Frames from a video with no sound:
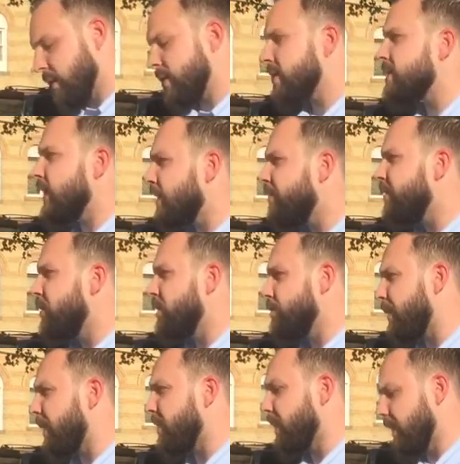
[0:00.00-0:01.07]
This is influence
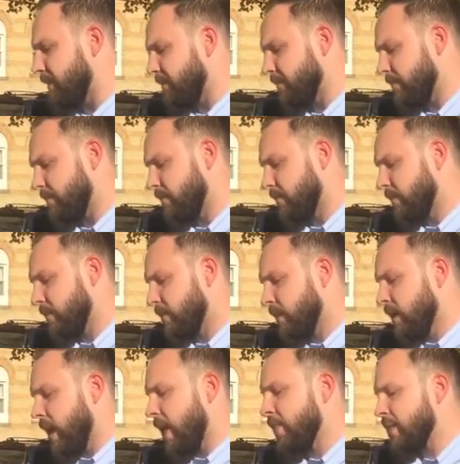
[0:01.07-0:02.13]
peddling.
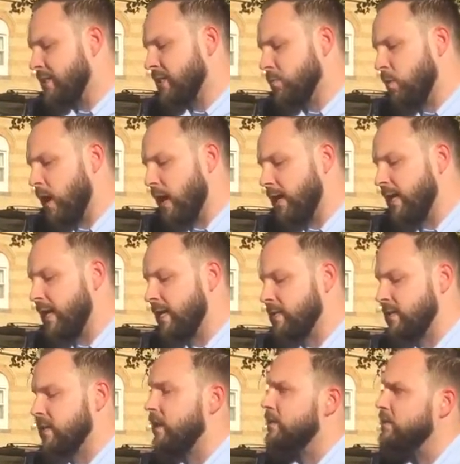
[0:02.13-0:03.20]
And this is why he has
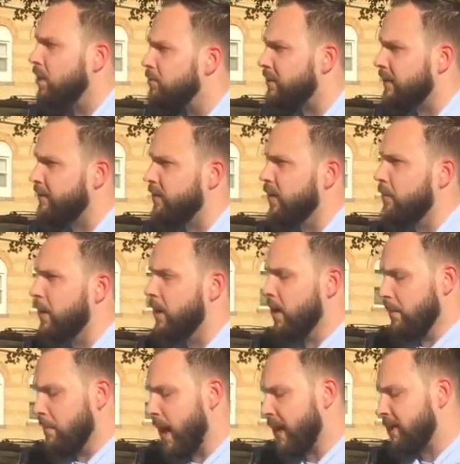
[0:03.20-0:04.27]
this consulting firm,
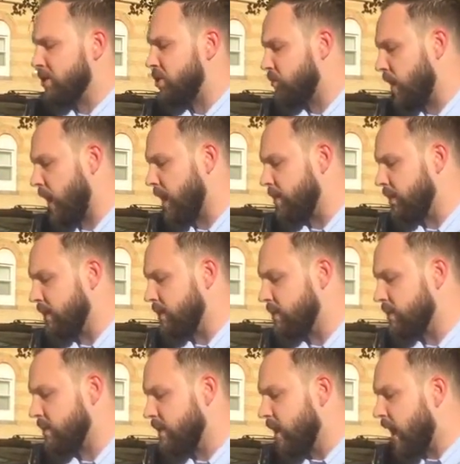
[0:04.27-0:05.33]
Magus Strategies.
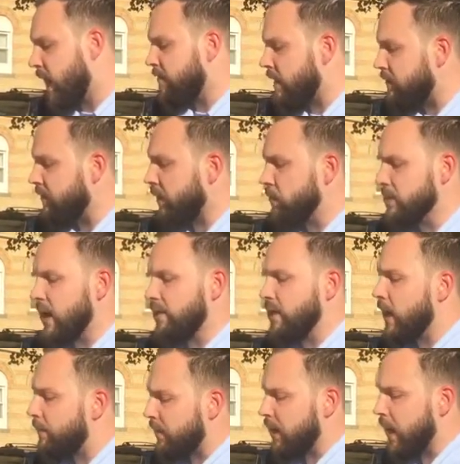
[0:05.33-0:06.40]
And if everything was on
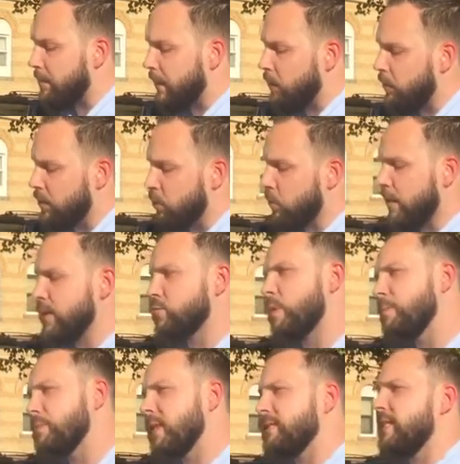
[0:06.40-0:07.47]
the up and up, I wonder why this
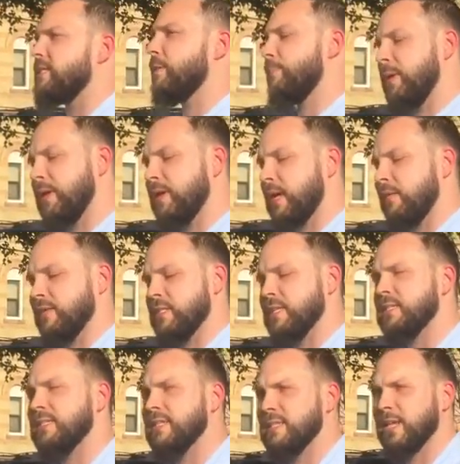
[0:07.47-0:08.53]
website disappeared out of
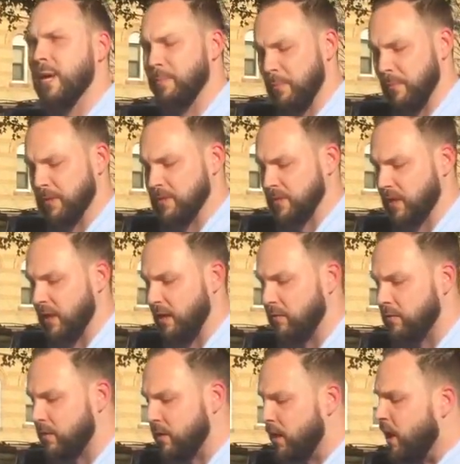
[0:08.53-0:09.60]
existence a couple months ago.
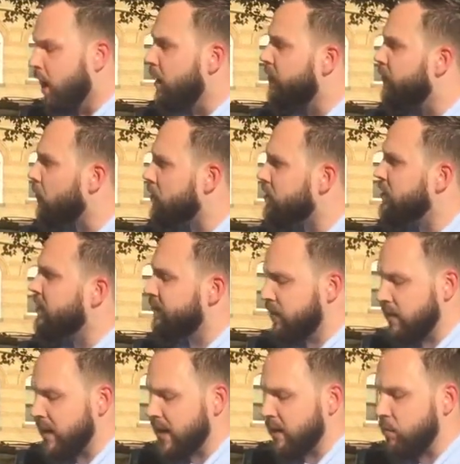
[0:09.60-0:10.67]
Unfortunately
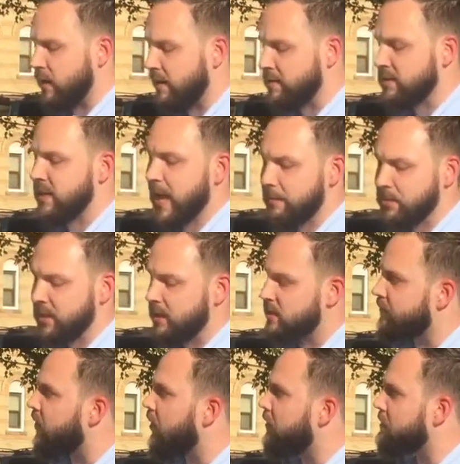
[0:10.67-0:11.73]
for Nick, we have
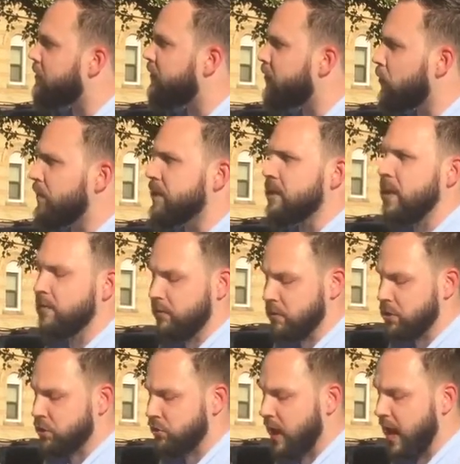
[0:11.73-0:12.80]
snapshots of all this before he could cover
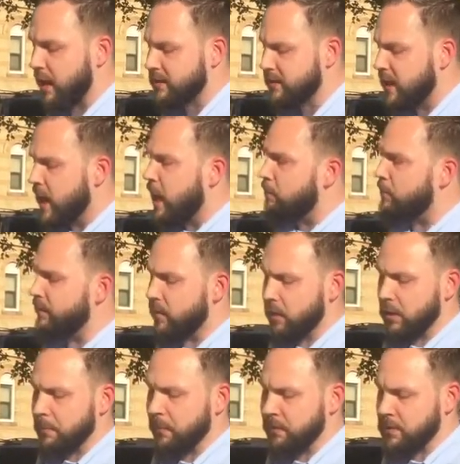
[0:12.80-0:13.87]
his tracks, and we've
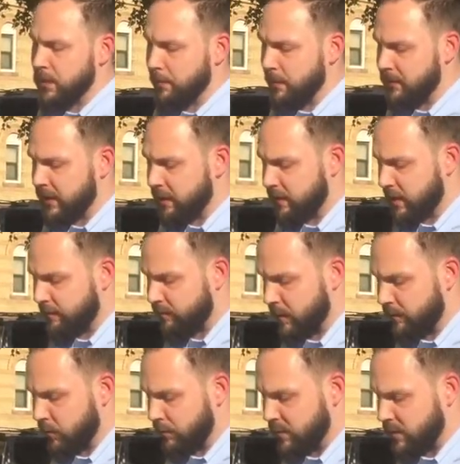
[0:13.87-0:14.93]
already put this up on the internet for
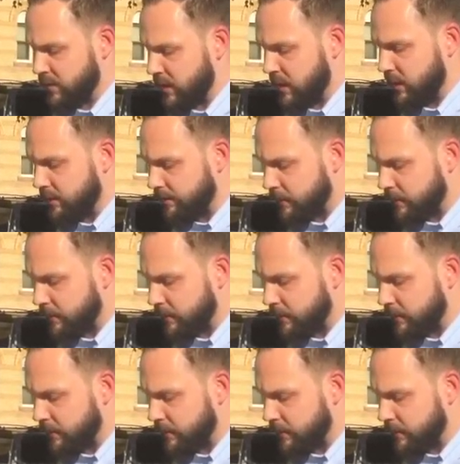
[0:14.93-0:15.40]
everyone to see.